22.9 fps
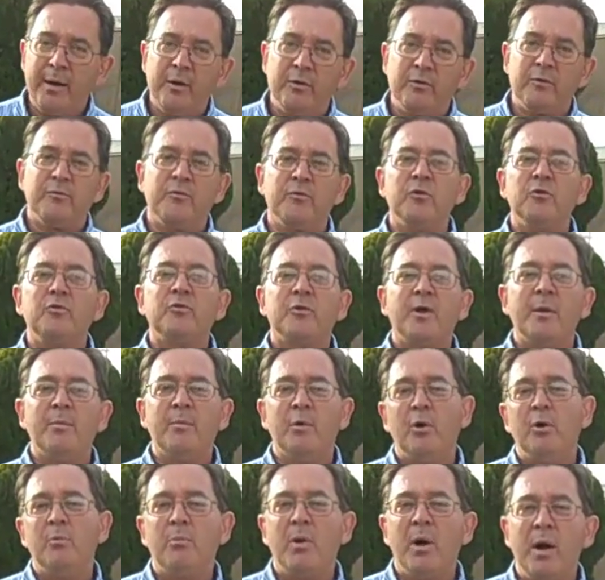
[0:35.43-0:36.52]
And as a first-time
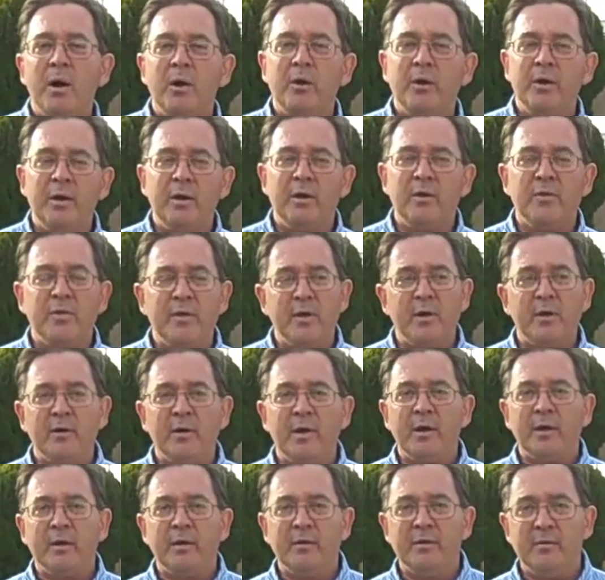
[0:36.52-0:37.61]
home buyer, you need to think
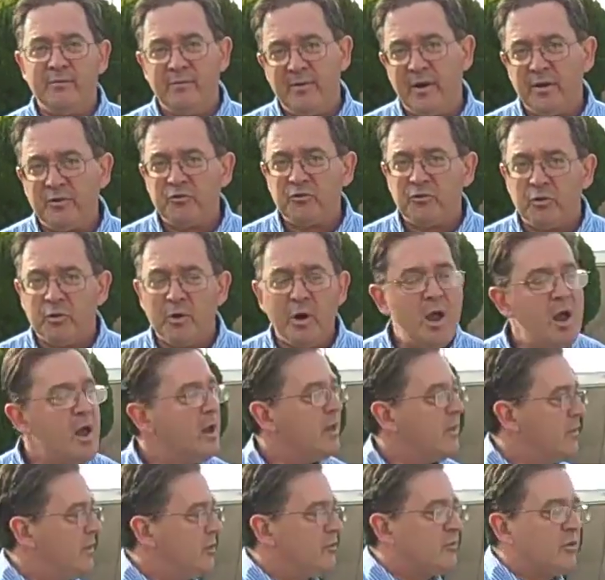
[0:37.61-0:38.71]
like an investor.
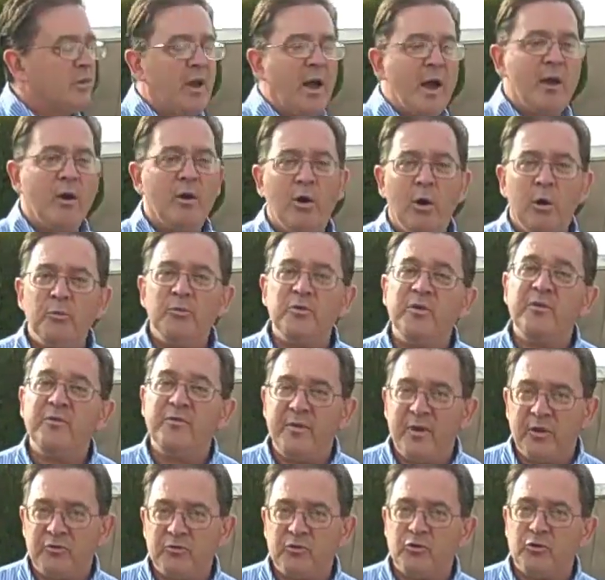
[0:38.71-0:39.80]
These are the kind of homes the
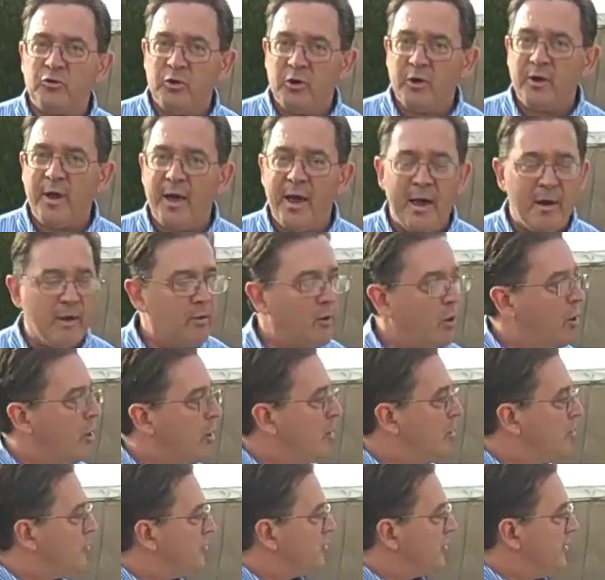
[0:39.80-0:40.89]
investors look at.
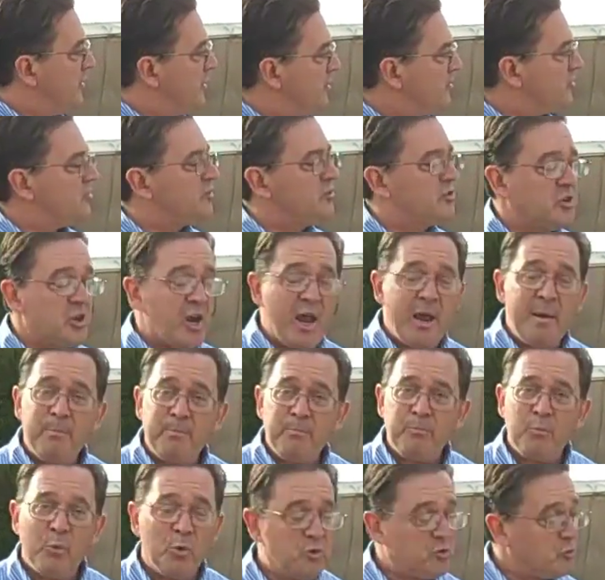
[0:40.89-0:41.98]
Homes in this shape,
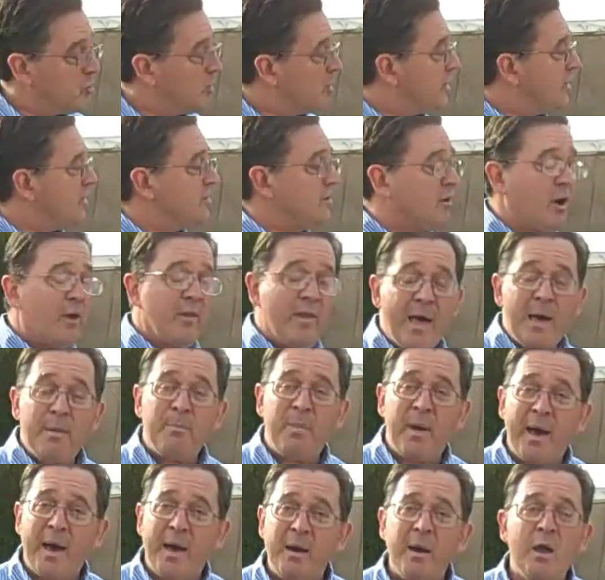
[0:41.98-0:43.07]
which really isn't all that
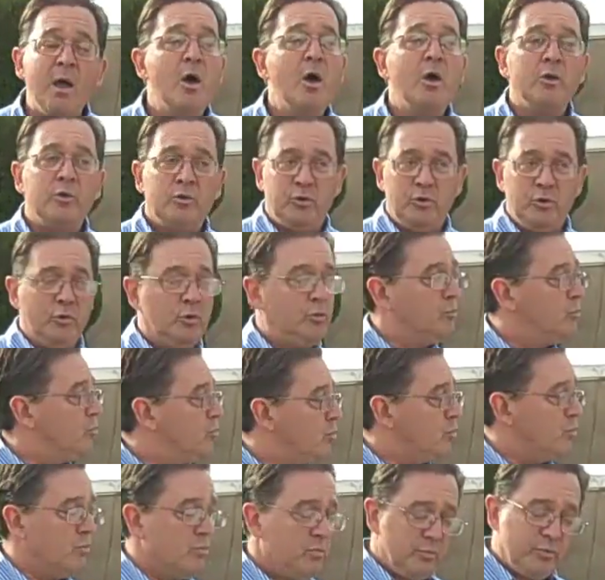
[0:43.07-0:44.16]
bad, to
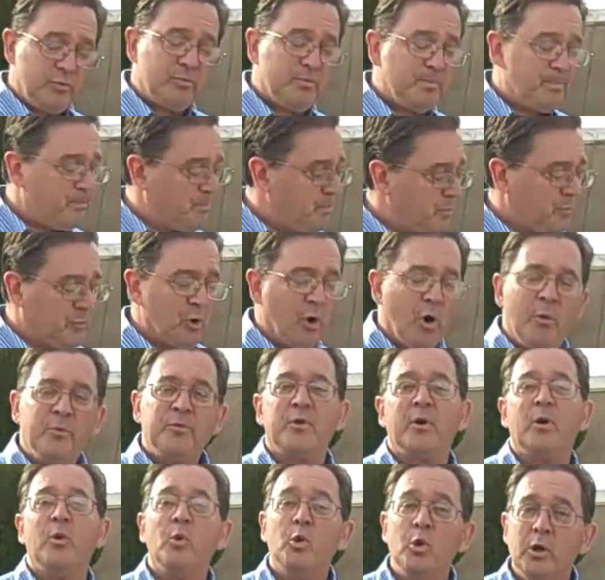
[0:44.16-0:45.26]
homes
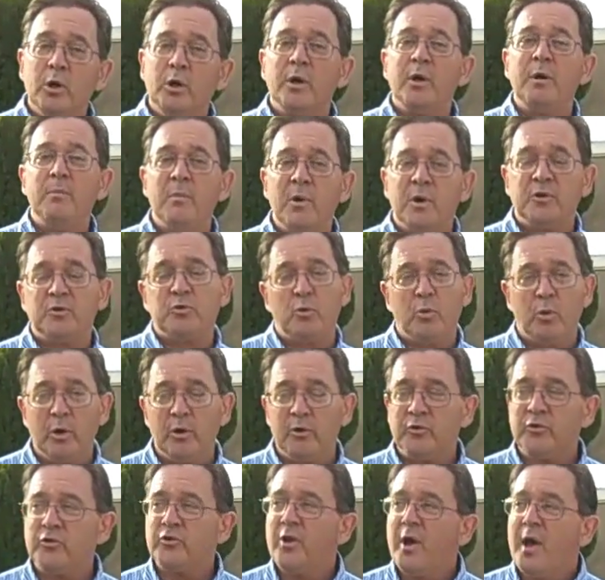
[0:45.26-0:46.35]
that are really much
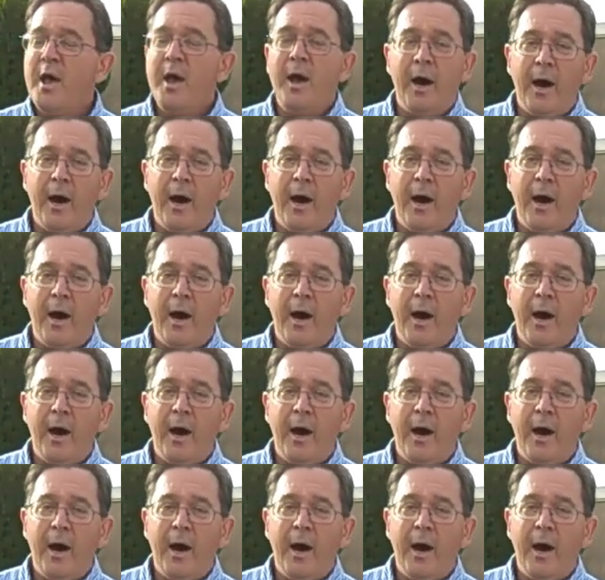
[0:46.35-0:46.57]
worse.